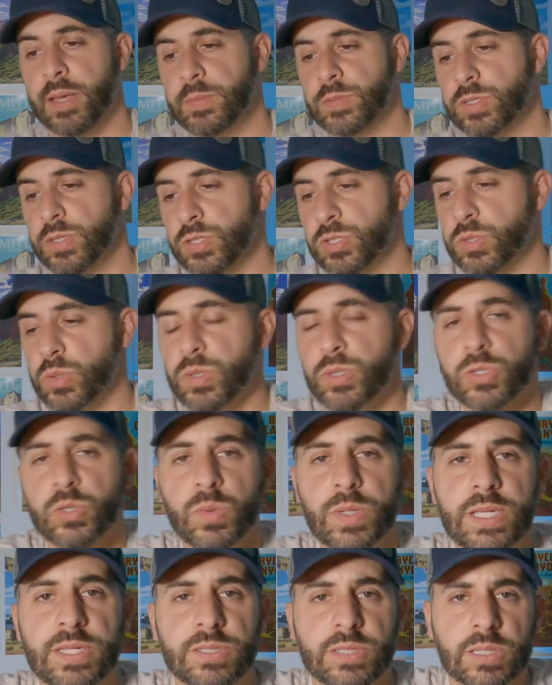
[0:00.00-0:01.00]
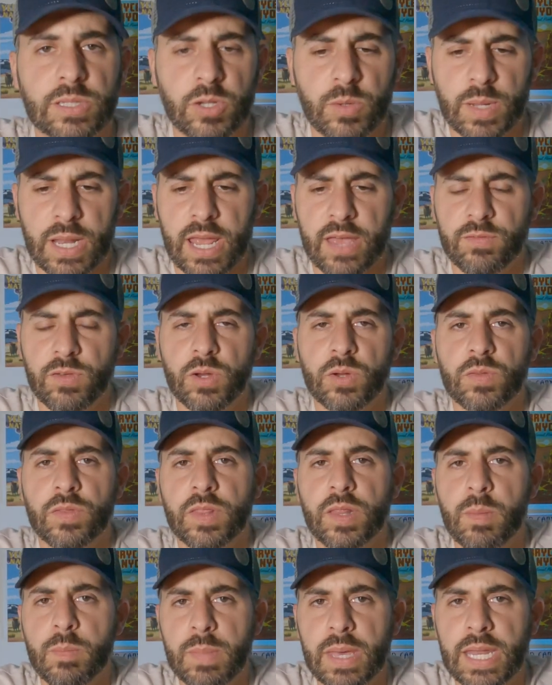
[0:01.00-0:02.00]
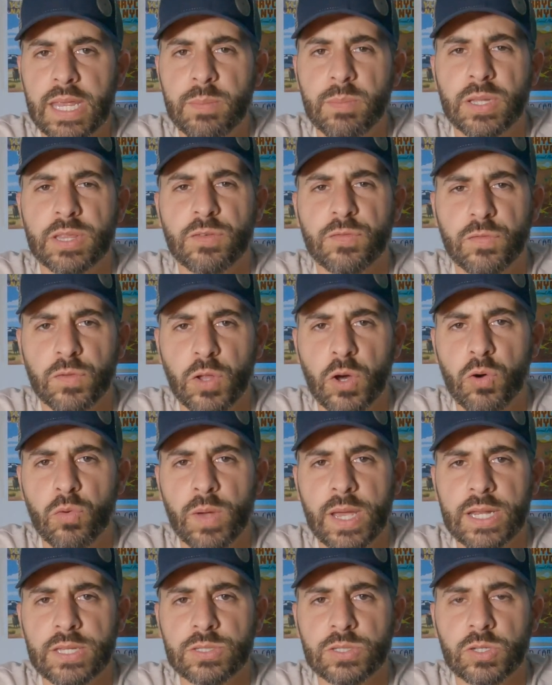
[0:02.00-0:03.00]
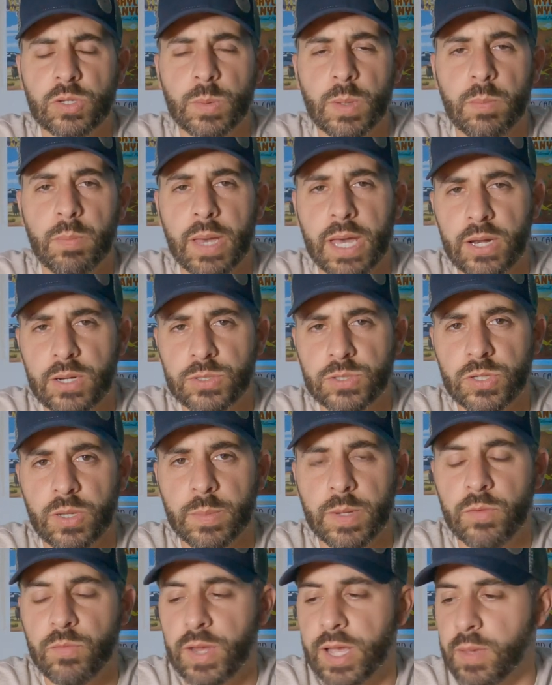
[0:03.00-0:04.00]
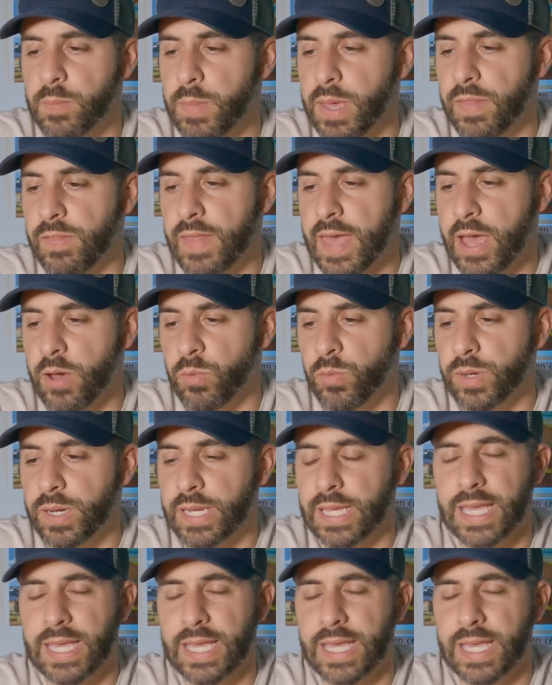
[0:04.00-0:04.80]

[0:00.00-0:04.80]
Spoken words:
So the Sawyer Squeeze is a little bit heavier than the Mini, but the flow rate is a little bit better, so I'm going to recommend that one.